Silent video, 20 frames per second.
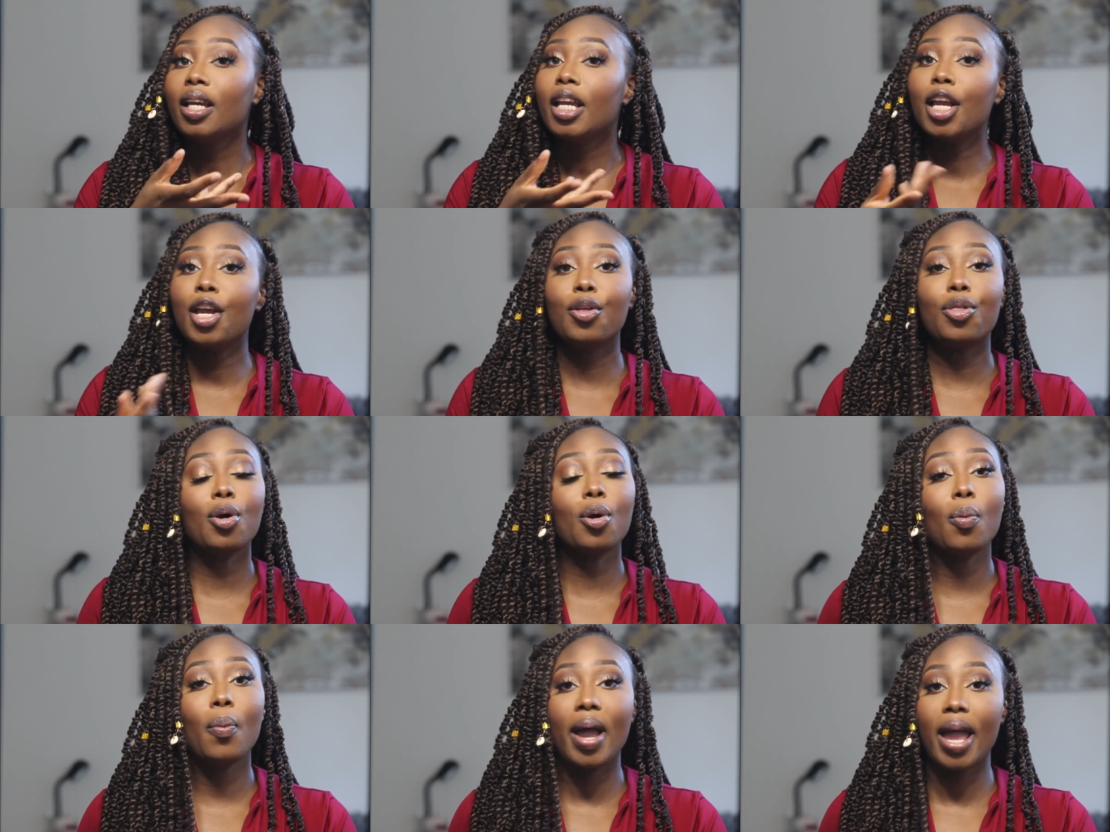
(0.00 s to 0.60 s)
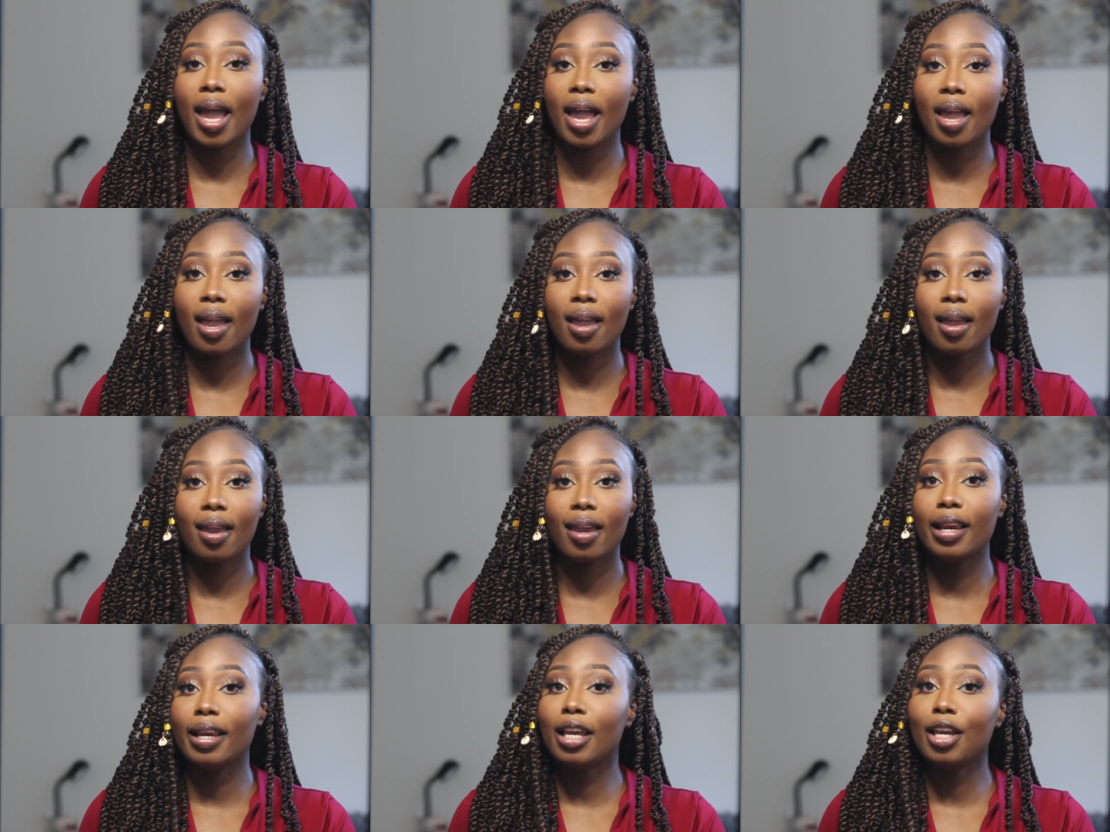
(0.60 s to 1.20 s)
Either way,
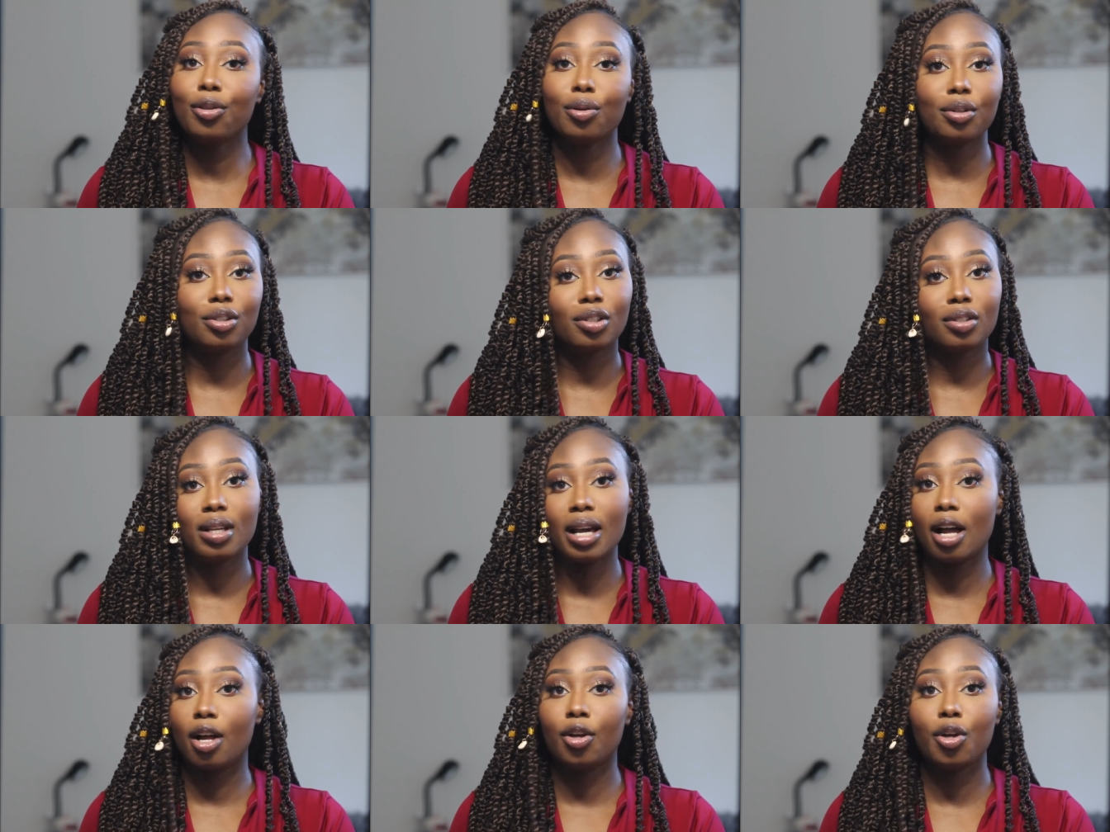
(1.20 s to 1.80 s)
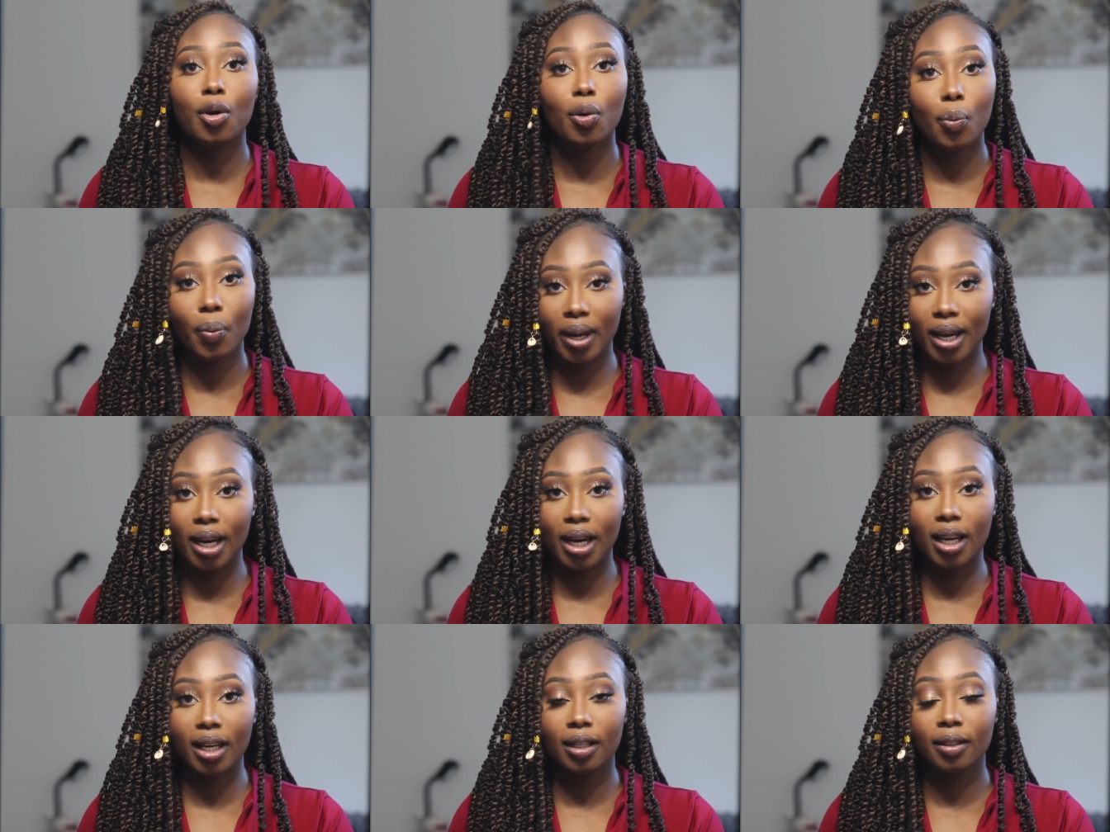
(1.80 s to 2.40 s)
in either style, you're
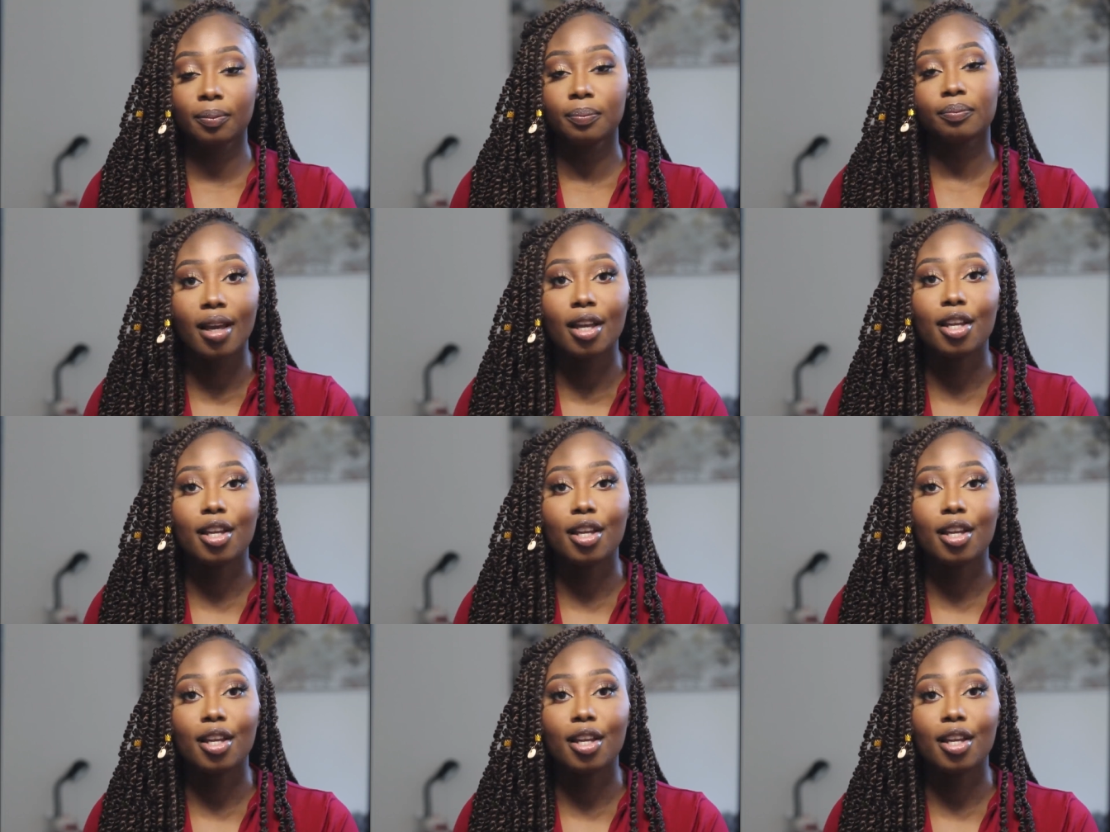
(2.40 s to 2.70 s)
winning.